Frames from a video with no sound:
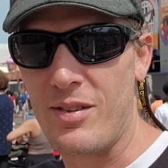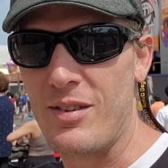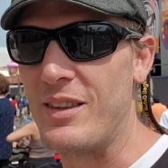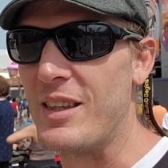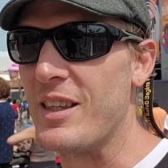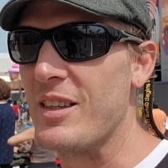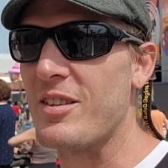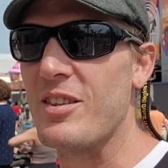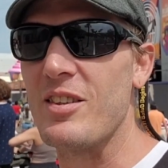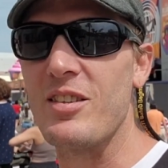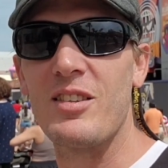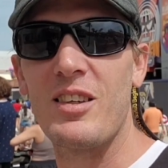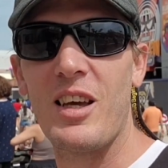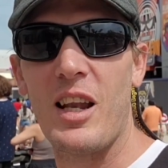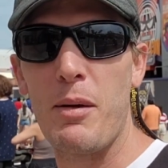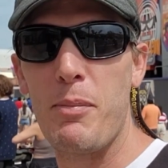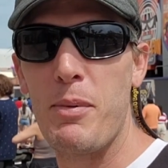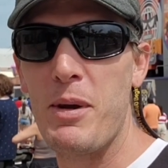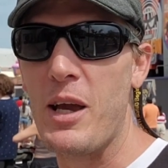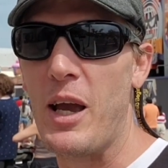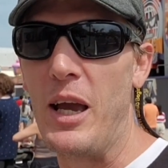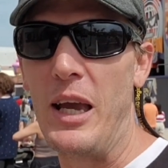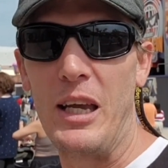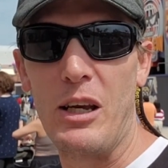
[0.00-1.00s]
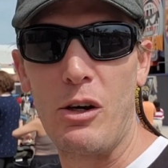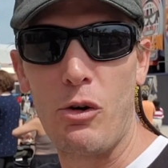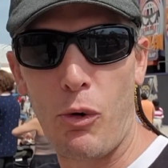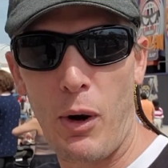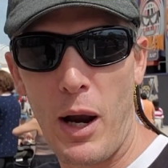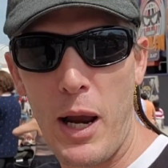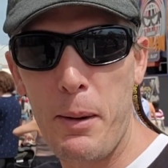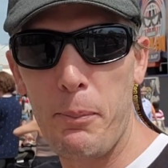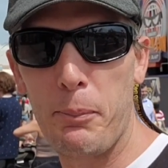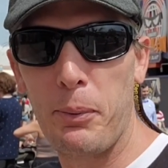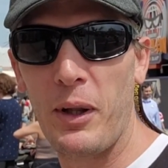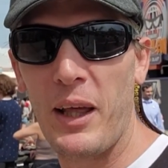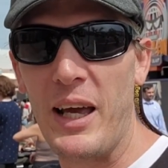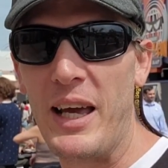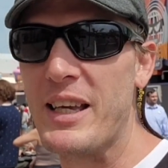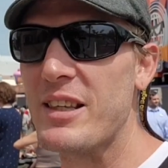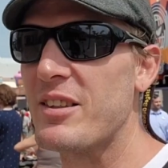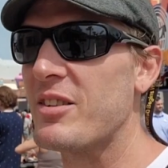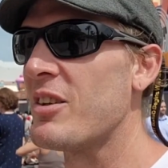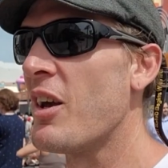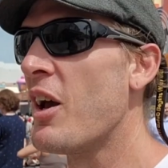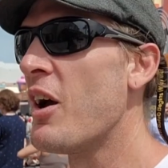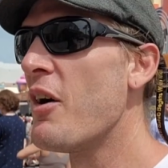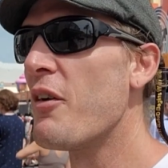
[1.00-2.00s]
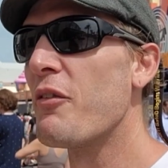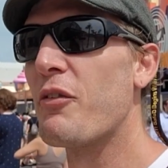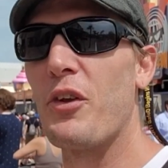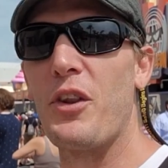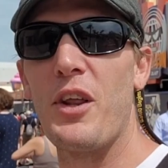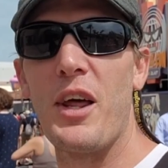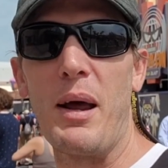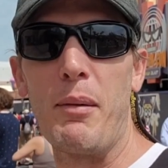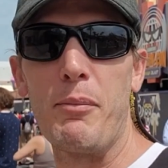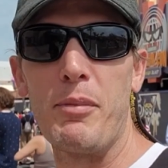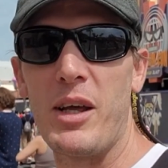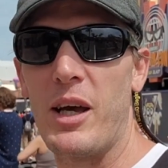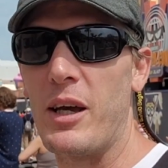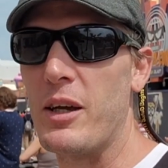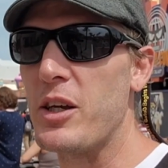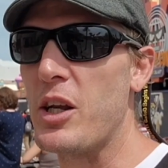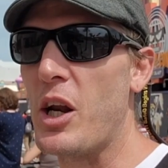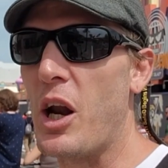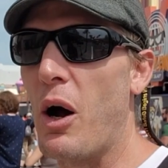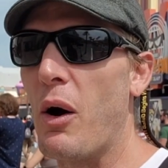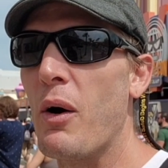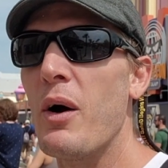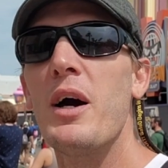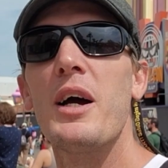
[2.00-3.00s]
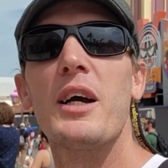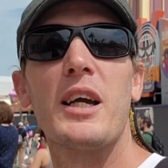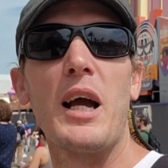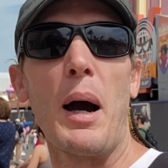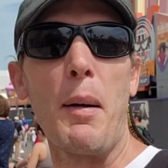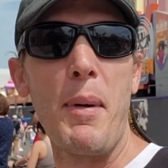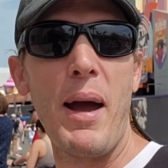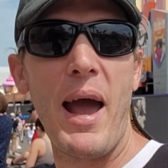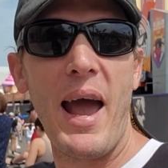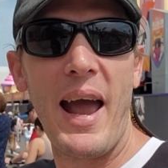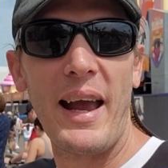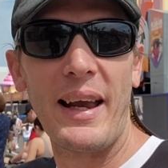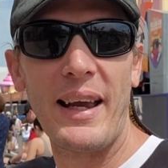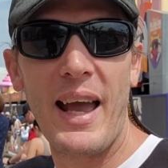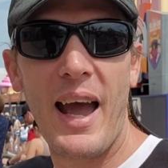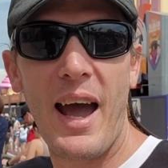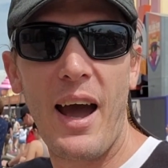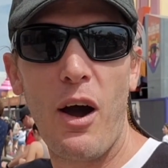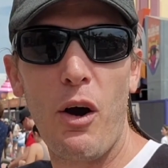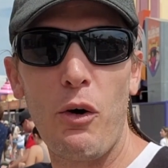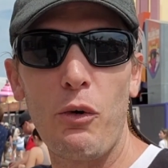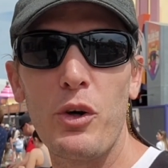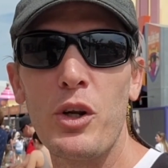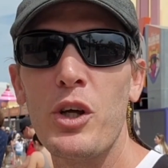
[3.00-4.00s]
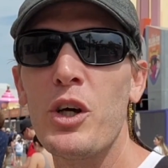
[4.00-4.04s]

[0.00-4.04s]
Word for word: This is going to be a great place for them to, you know, come hang out,